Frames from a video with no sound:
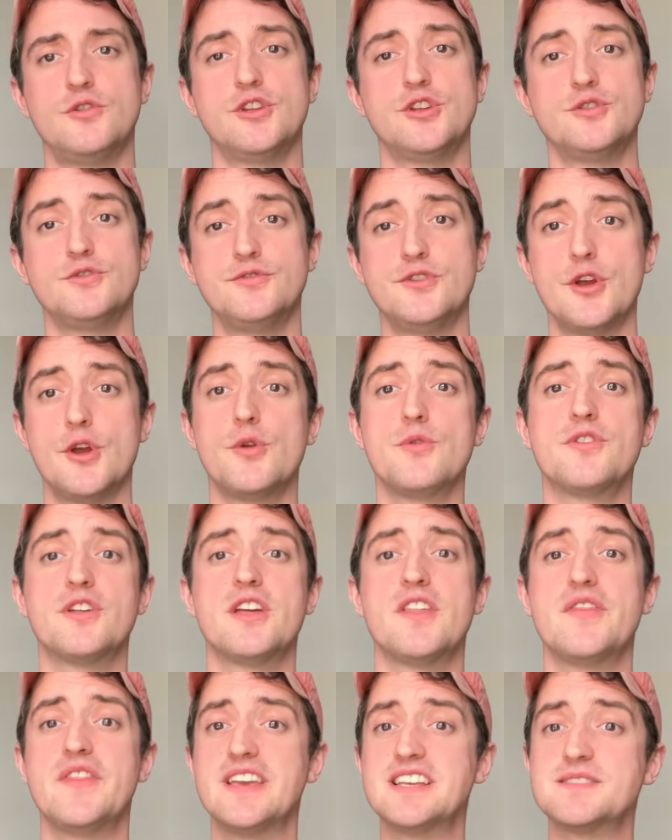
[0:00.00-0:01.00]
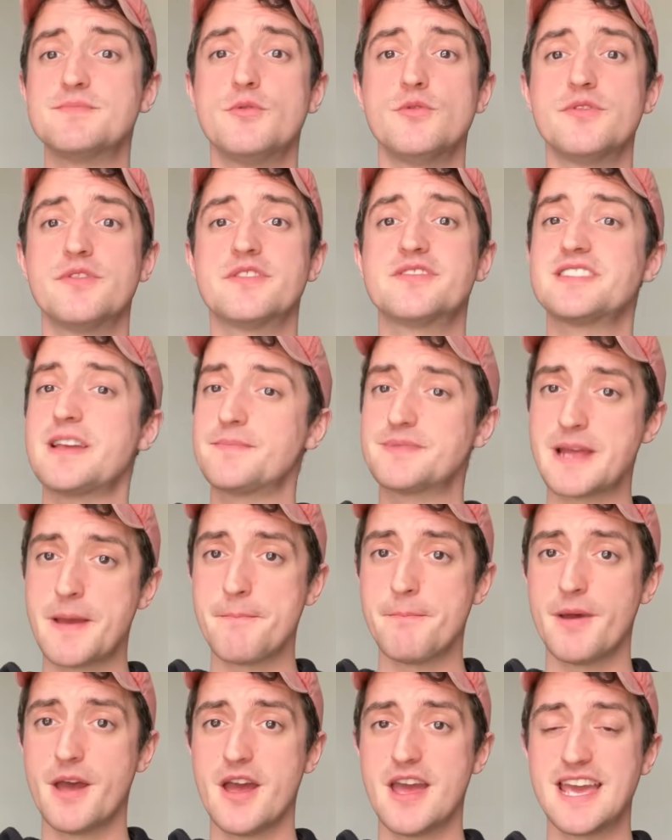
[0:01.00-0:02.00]
you'll know that this month,
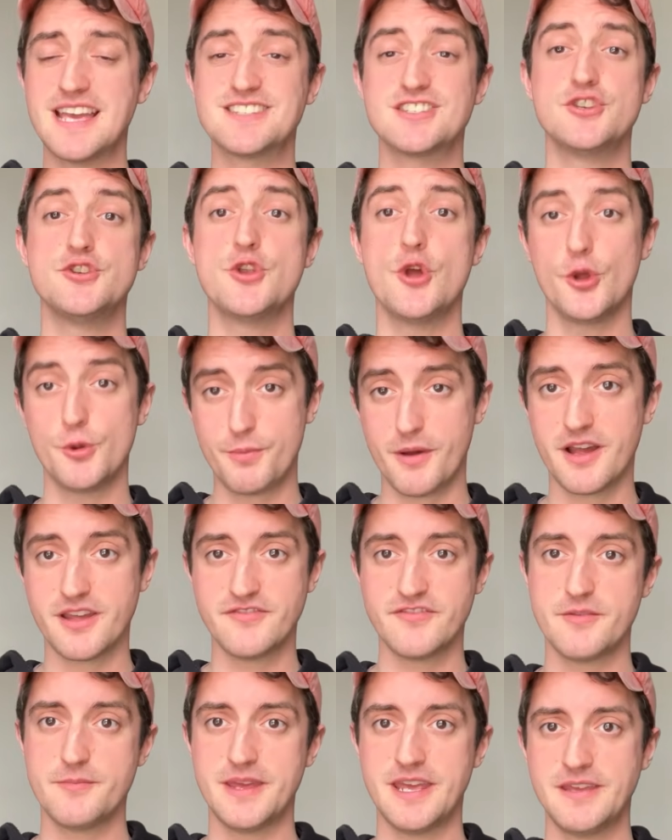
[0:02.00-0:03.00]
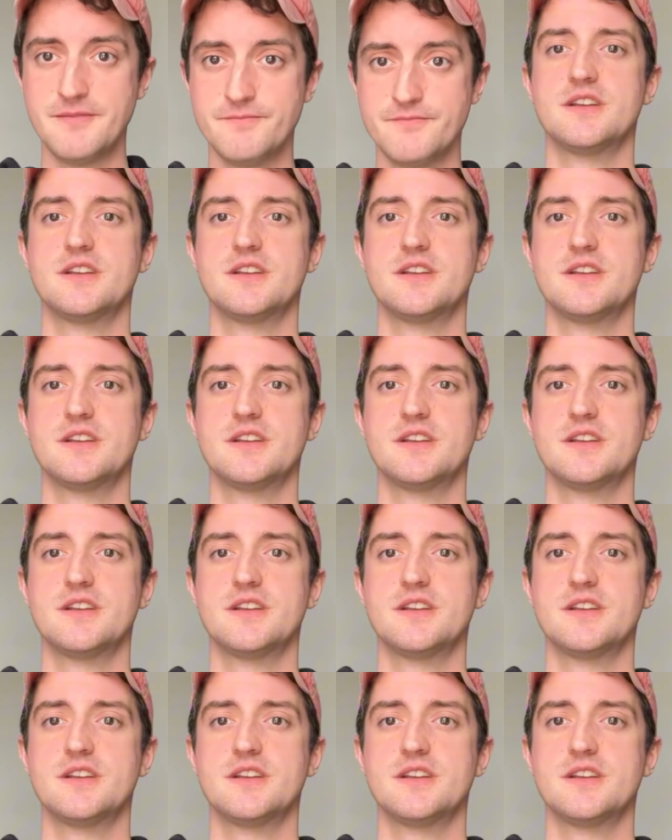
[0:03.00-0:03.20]
September, is a no-buy for me.